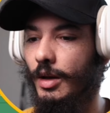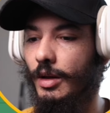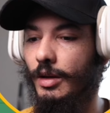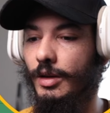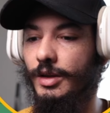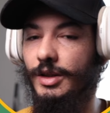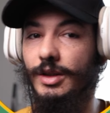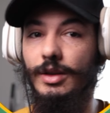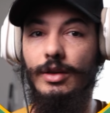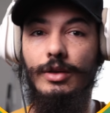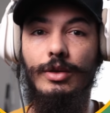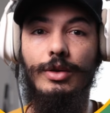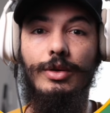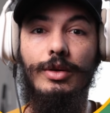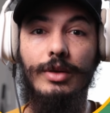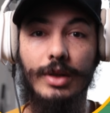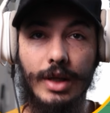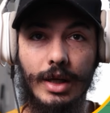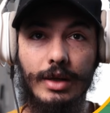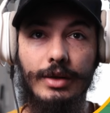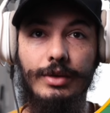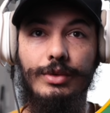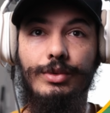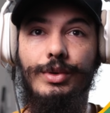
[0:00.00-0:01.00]
So,
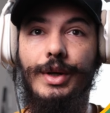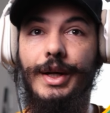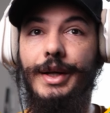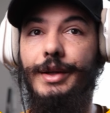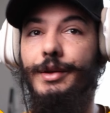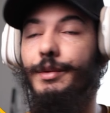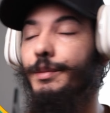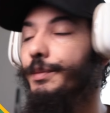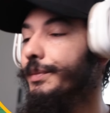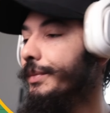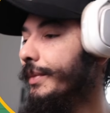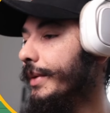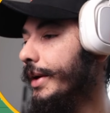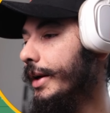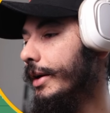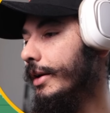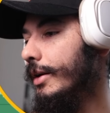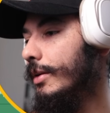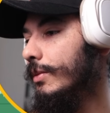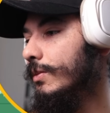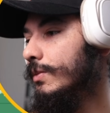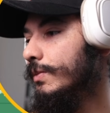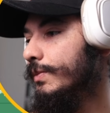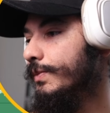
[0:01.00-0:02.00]
color grade.
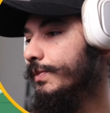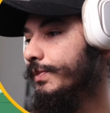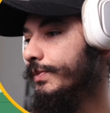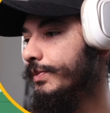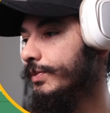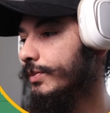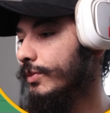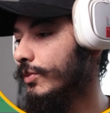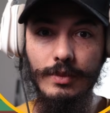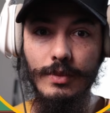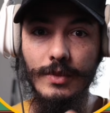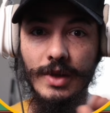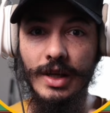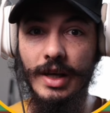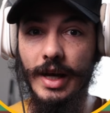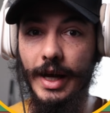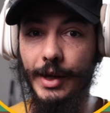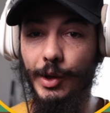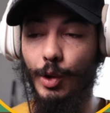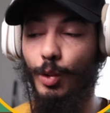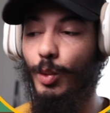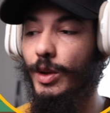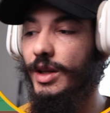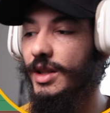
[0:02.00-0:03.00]

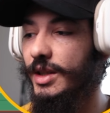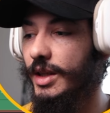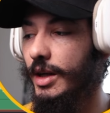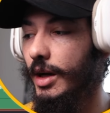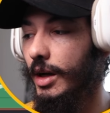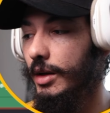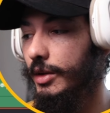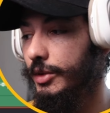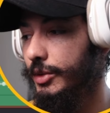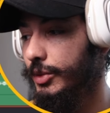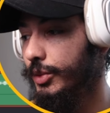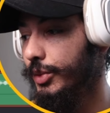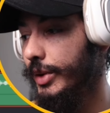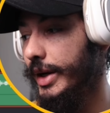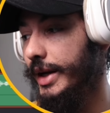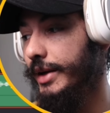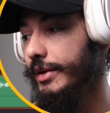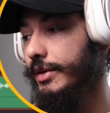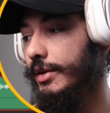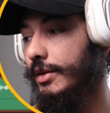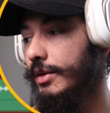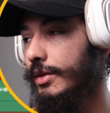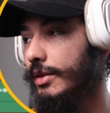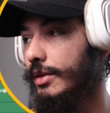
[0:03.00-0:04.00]
I always color
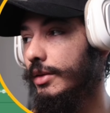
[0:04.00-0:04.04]
grade